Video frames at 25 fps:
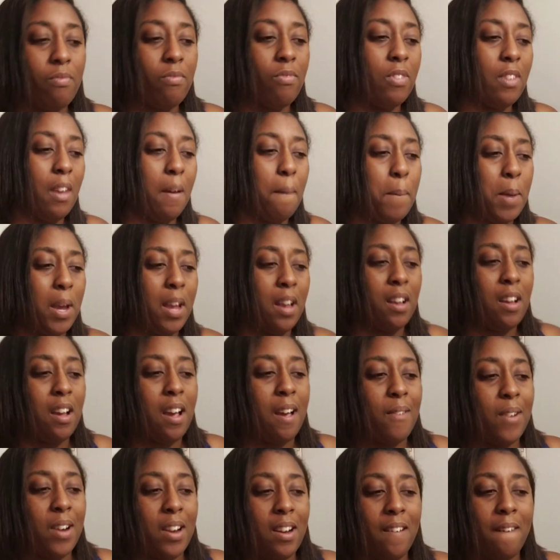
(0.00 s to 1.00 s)
I mean, I
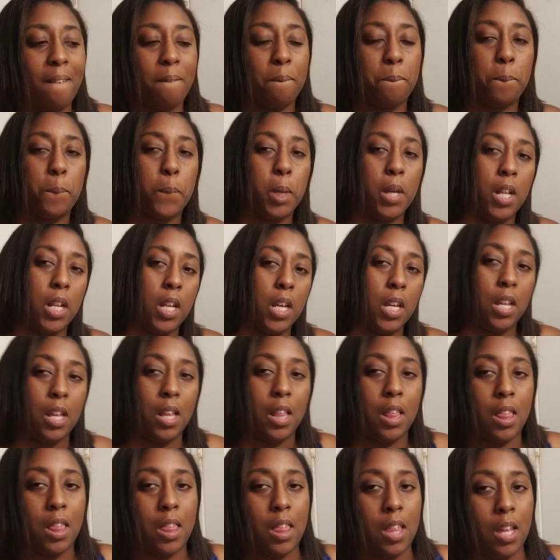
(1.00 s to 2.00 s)
really don't feel
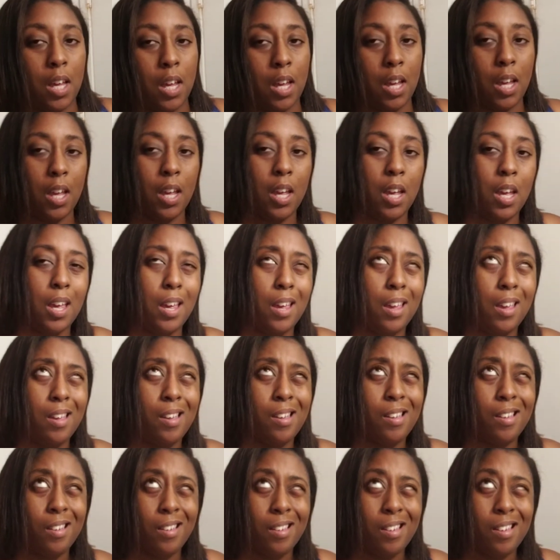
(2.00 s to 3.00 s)
anything.
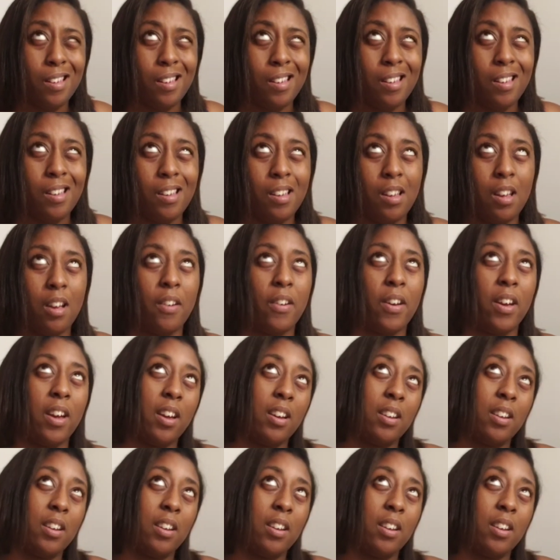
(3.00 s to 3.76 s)
Okay.